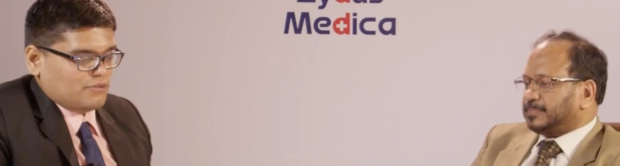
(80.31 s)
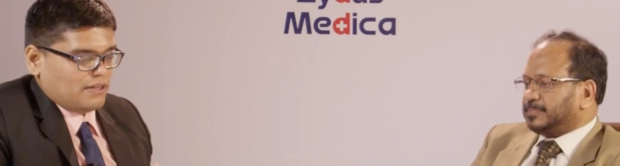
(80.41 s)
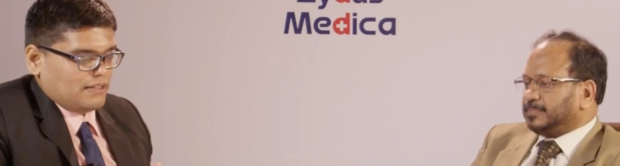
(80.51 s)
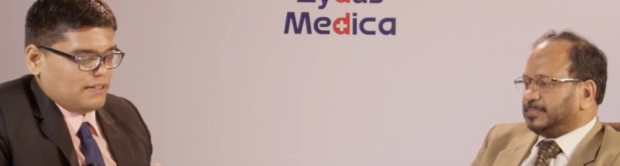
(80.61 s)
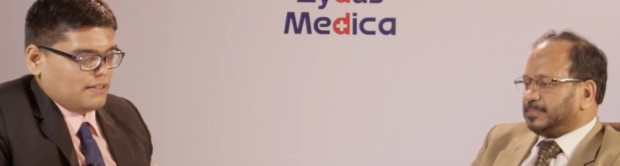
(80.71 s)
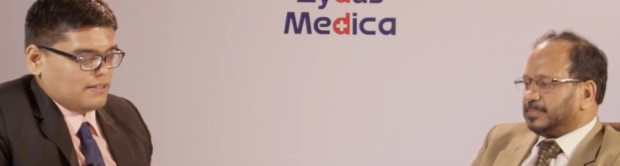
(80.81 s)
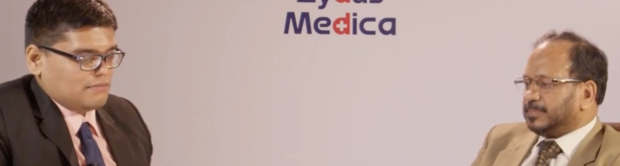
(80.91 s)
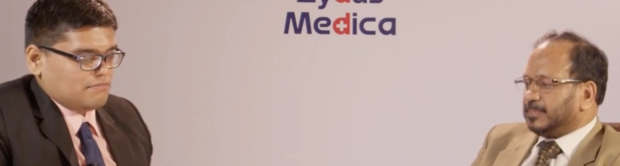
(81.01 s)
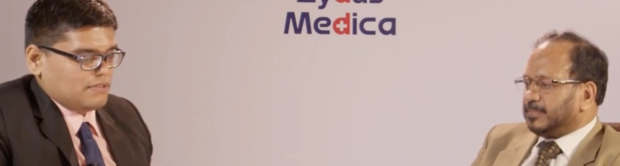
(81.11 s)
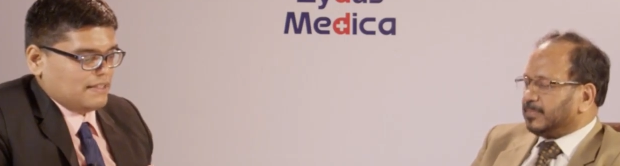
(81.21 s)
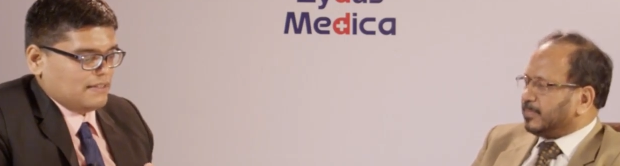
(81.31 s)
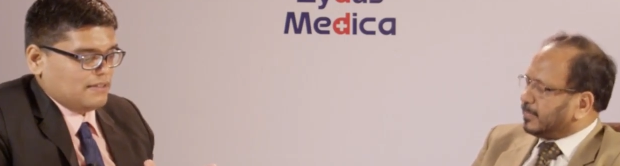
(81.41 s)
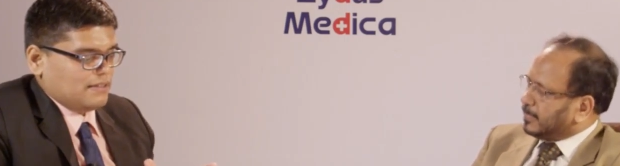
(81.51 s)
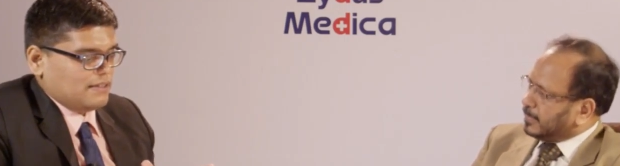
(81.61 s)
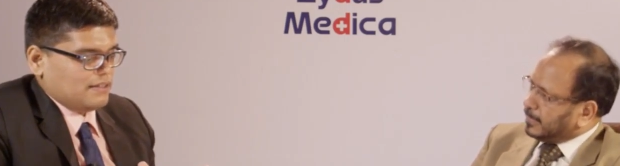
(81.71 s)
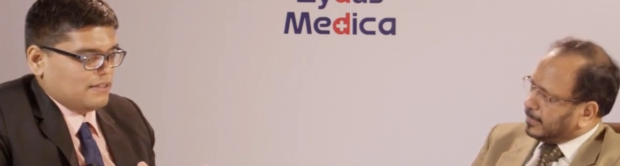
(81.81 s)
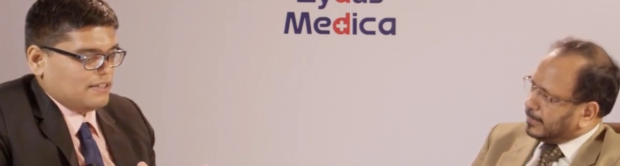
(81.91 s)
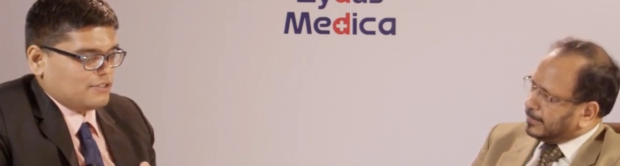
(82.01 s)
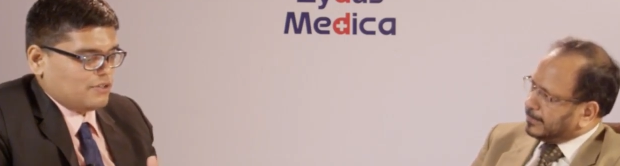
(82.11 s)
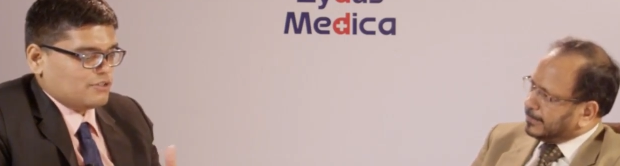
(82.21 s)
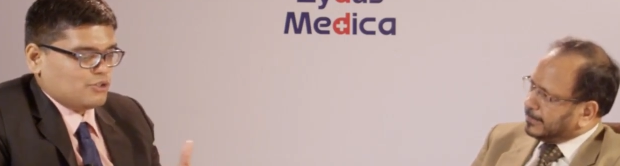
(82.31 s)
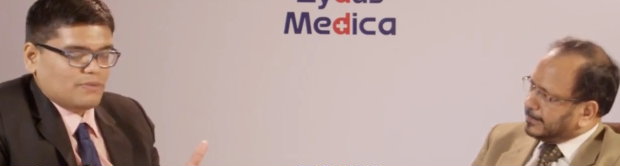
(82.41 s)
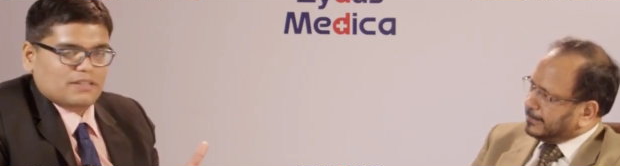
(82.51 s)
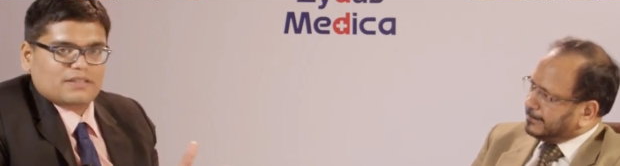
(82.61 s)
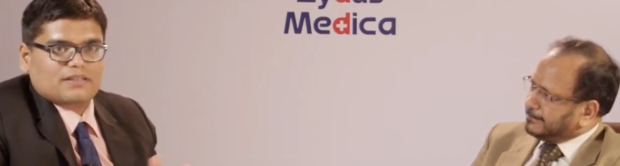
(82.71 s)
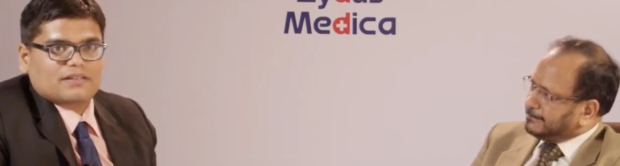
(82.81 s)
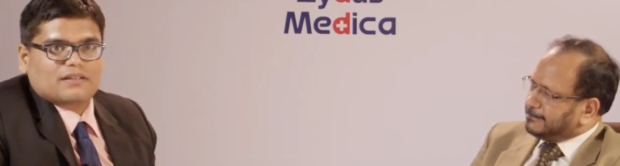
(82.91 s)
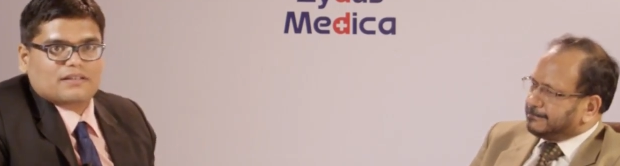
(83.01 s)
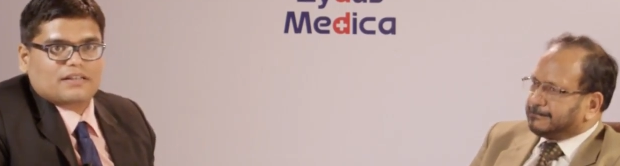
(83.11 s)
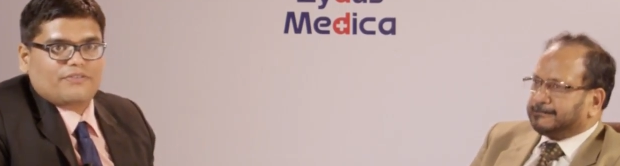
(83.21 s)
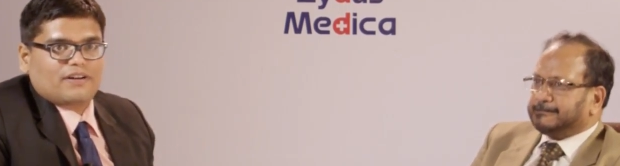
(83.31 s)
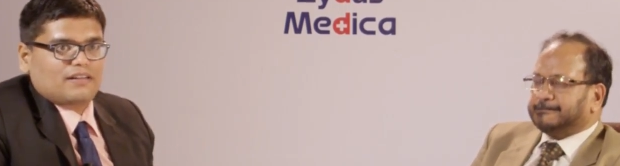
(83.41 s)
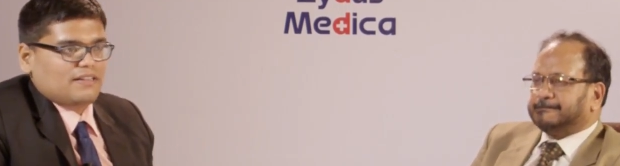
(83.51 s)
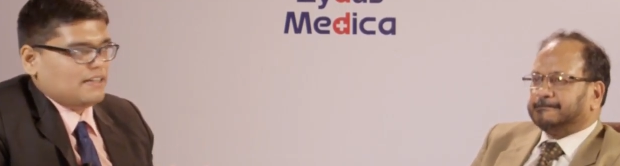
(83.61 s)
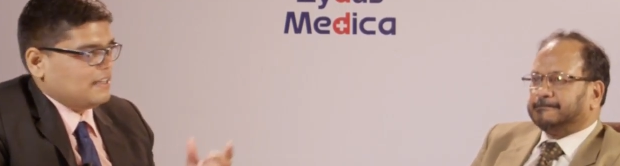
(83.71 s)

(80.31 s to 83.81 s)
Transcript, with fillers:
Speaker 1: So I think uh, it's not so much uh, difficult